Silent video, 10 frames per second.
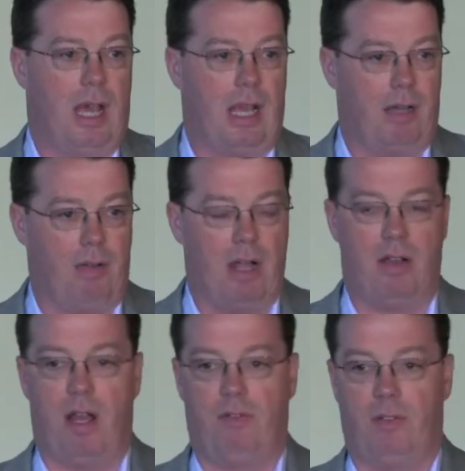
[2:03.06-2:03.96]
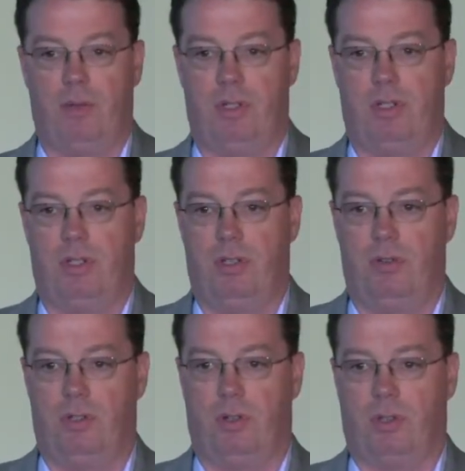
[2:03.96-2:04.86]
hang around afterwards
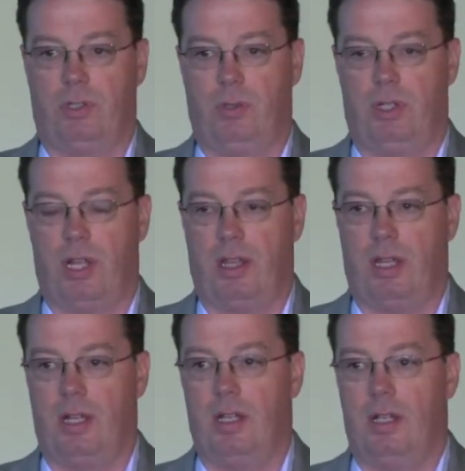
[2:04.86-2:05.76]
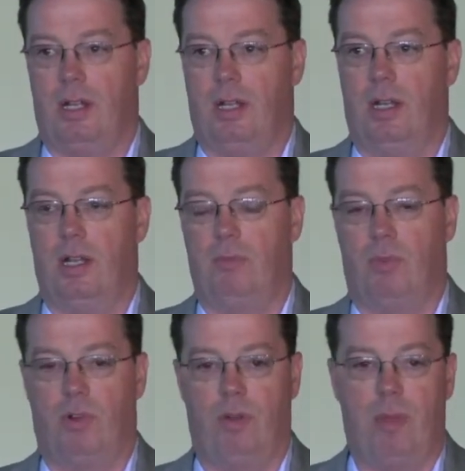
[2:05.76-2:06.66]
to talk to each other, learn
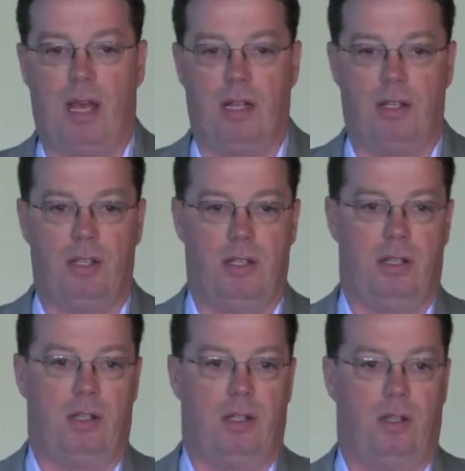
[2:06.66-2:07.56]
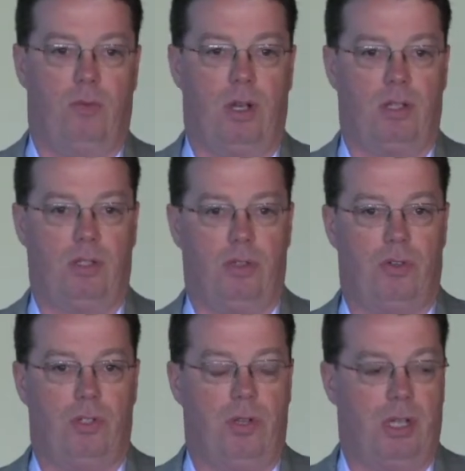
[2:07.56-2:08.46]
more about the work that
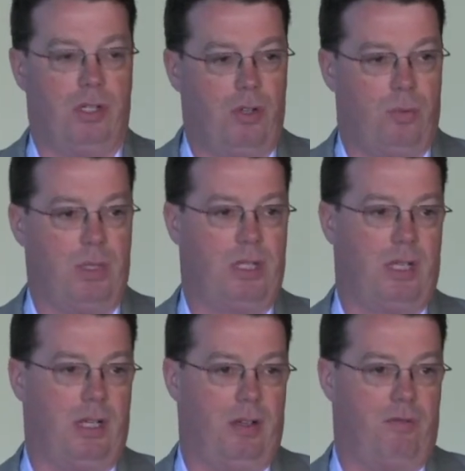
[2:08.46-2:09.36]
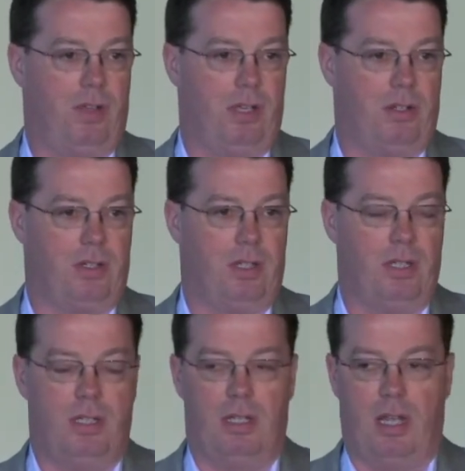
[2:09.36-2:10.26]
you're doing in your particular field,
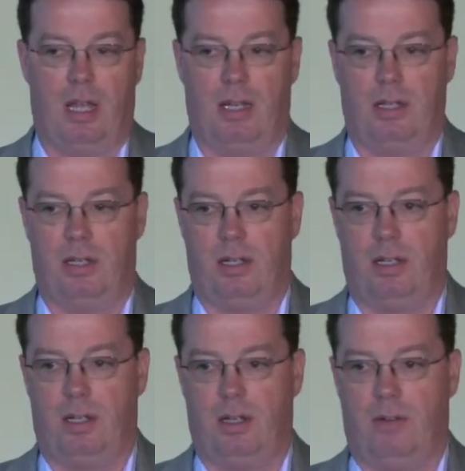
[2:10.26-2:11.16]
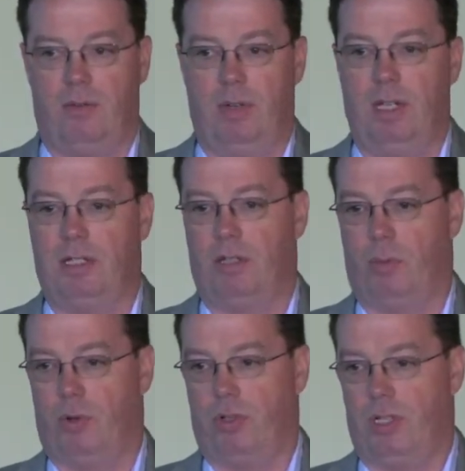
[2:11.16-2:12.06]
and really
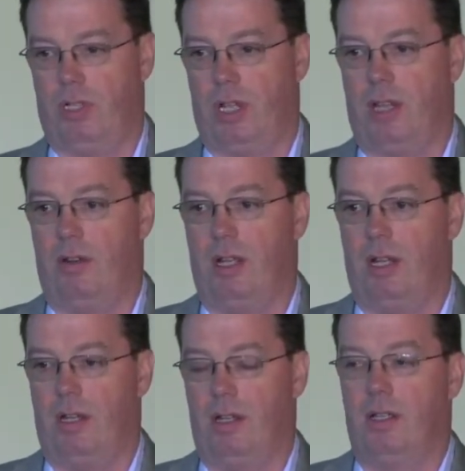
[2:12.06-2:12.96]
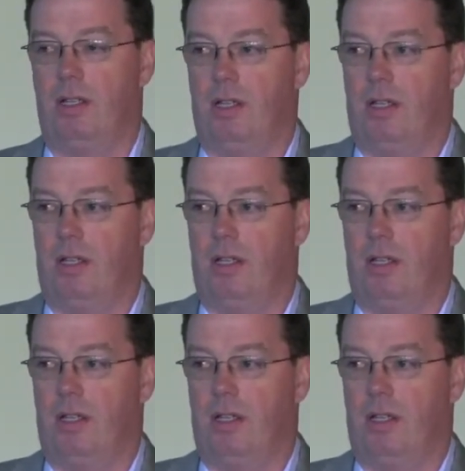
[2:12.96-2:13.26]
support each other in